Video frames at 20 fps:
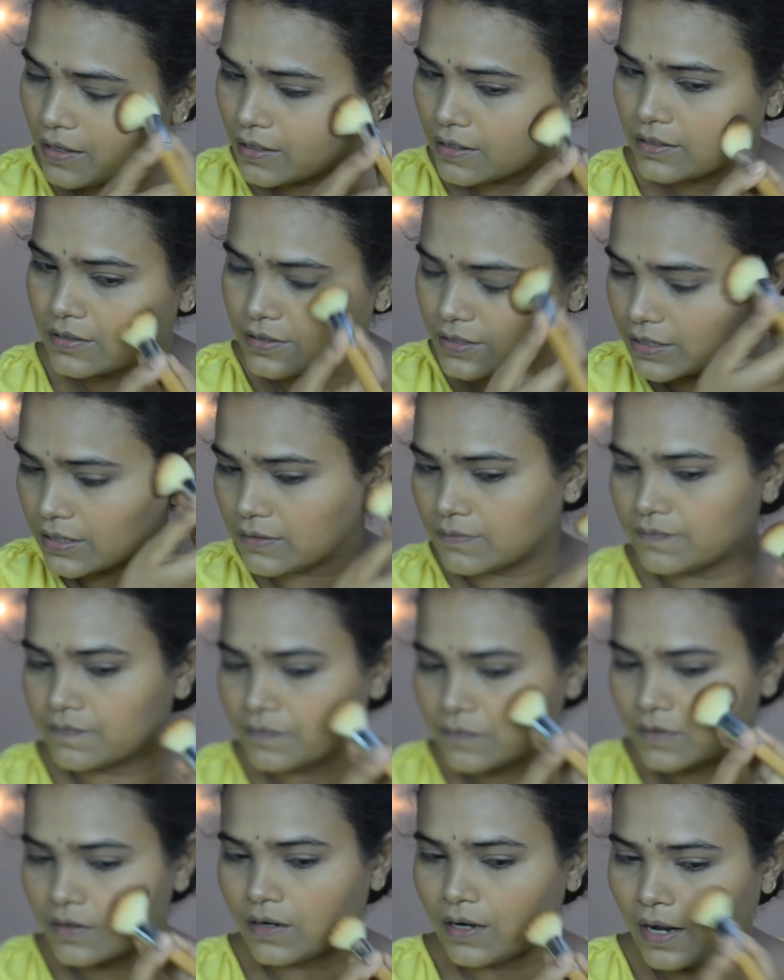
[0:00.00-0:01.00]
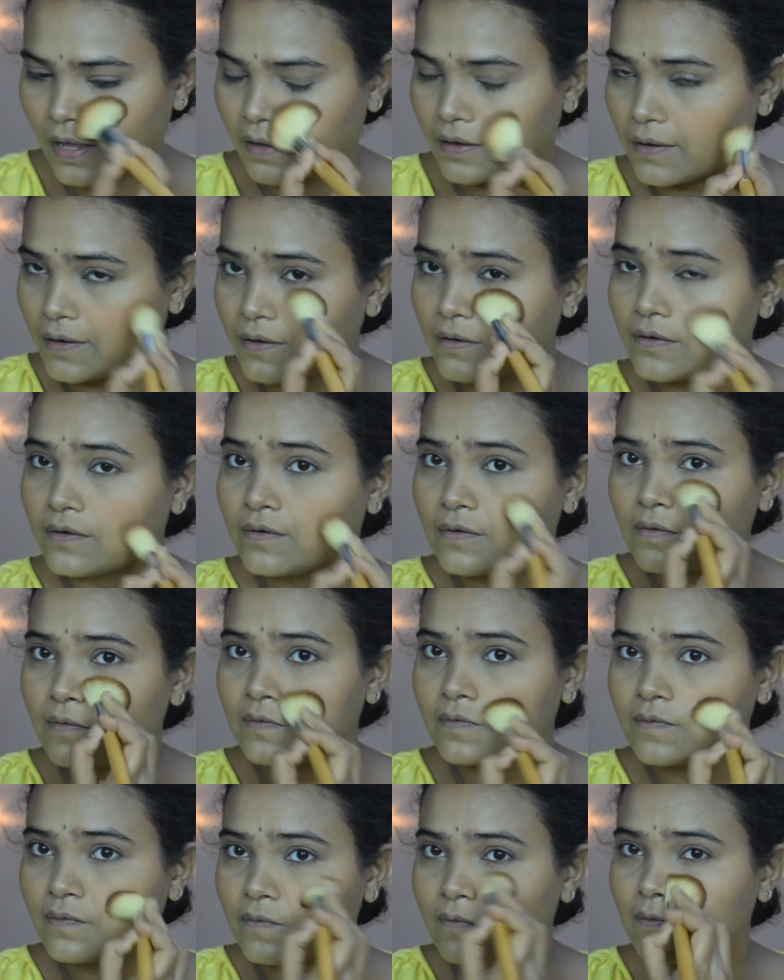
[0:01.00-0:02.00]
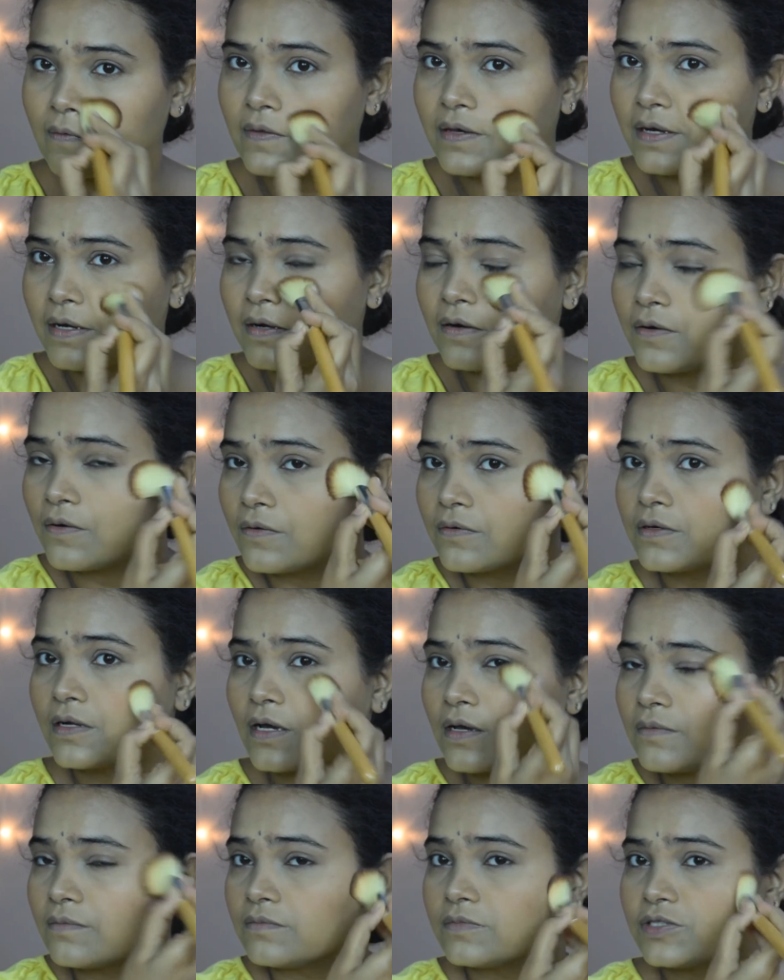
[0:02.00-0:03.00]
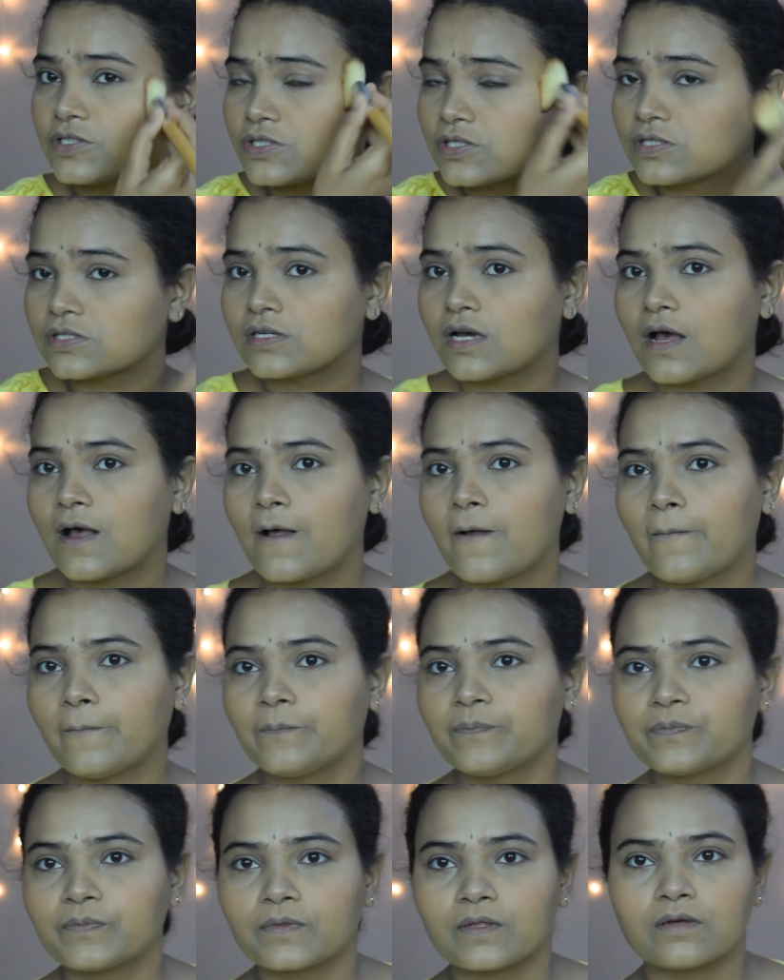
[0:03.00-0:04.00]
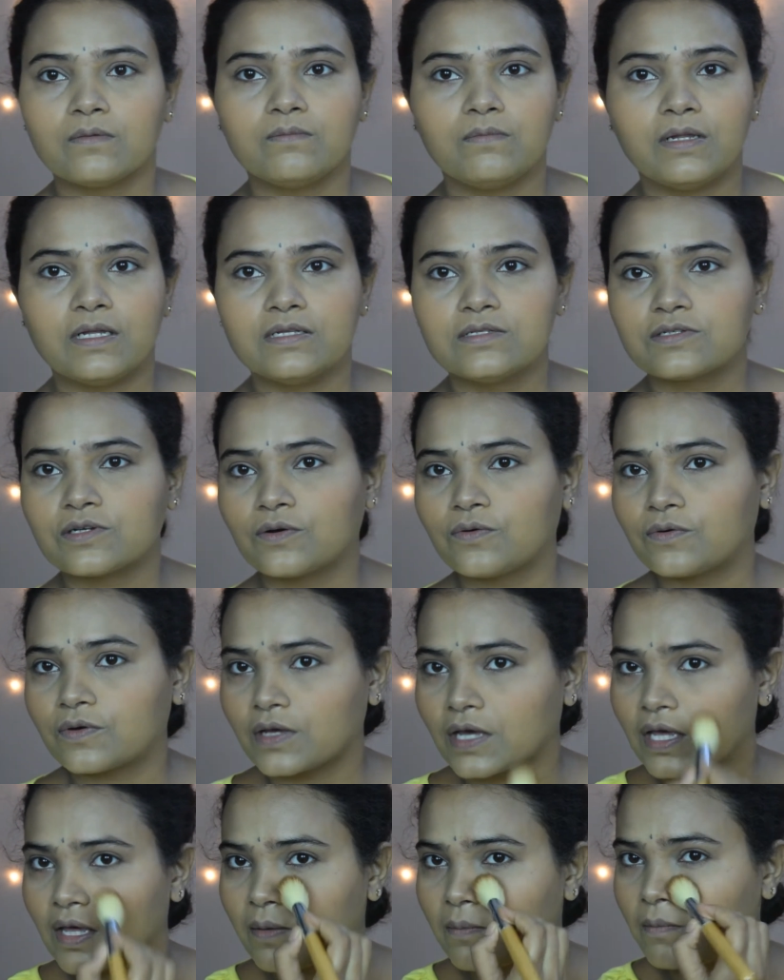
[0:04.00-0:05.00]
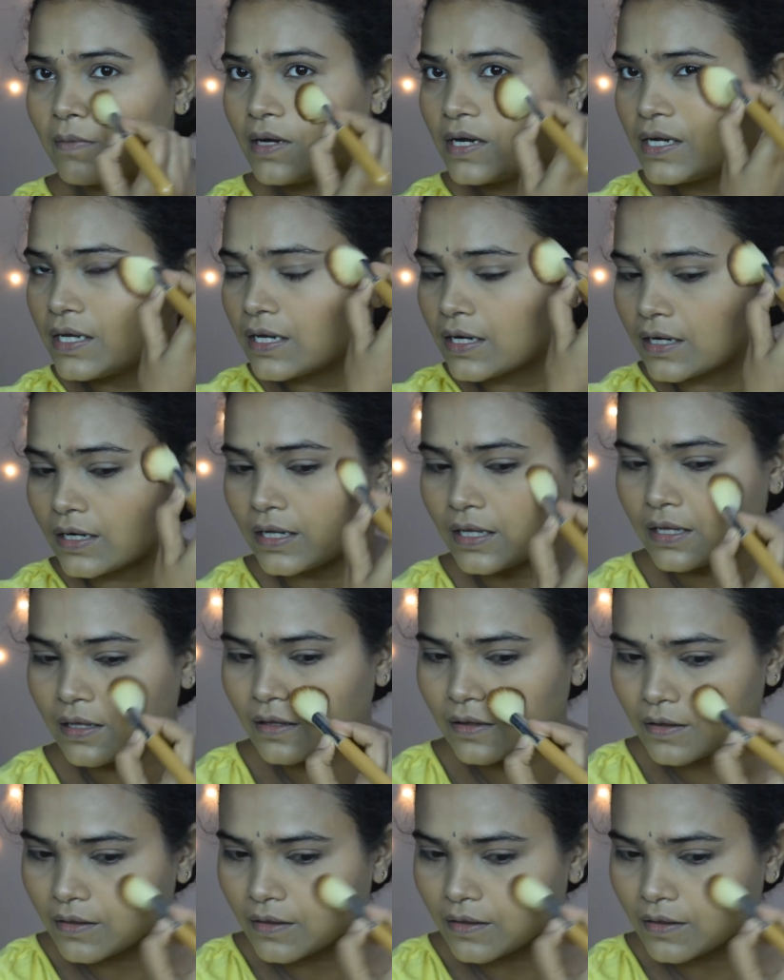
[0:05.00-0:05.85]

a dream, like in no time, just blends out immediately.